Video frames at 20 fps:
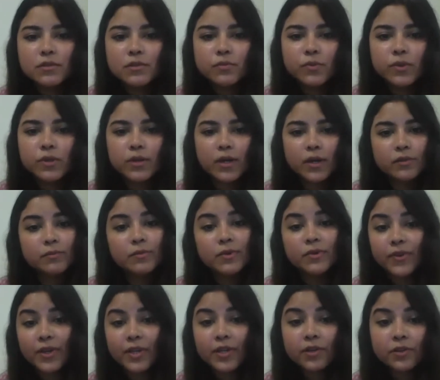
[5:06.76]
will rather be
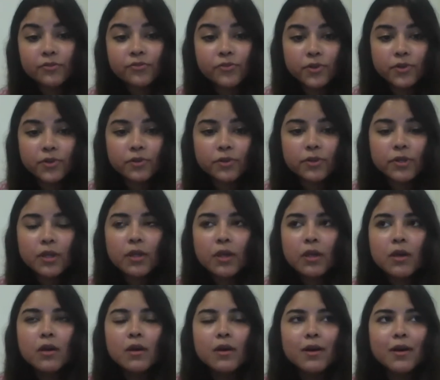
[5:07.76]
very different.
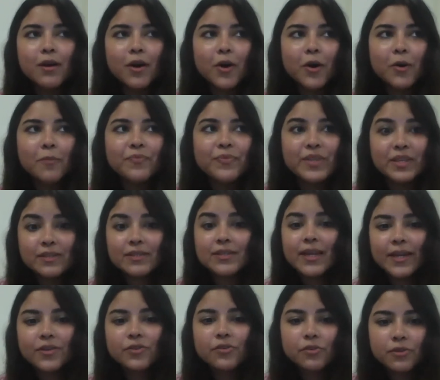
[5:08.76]
This
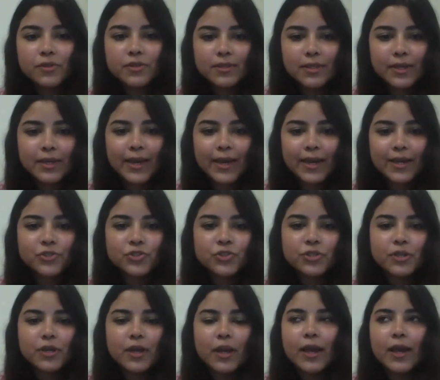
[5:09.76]
right here is the
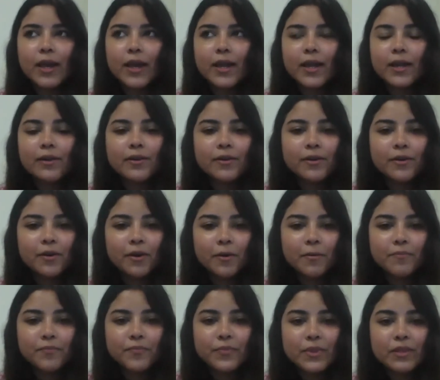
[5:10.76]
catch. And
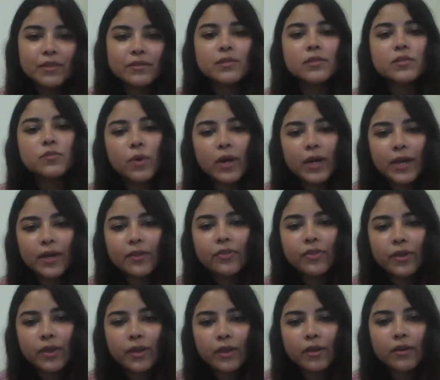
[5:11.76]
this is why I
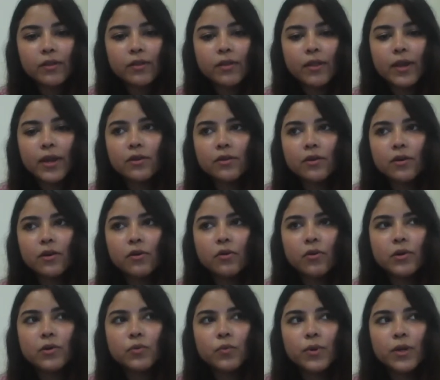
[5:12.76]
think that a
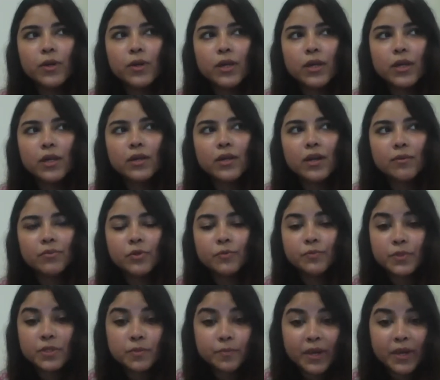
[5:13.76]
lot will come to
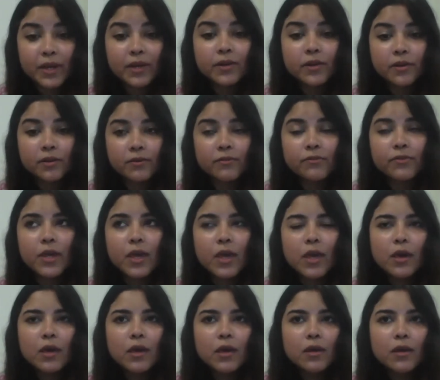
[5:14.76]
perspective
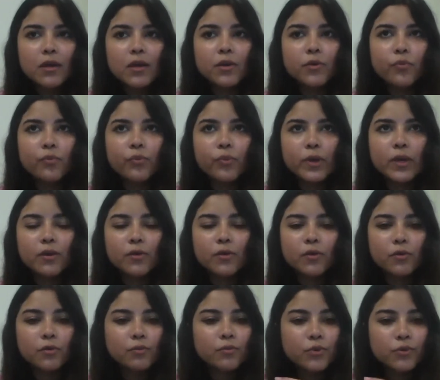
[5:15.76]
if we, you
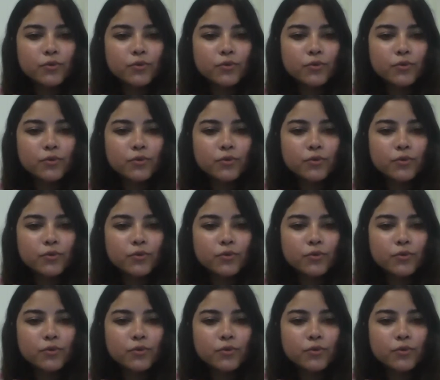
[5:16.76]
know,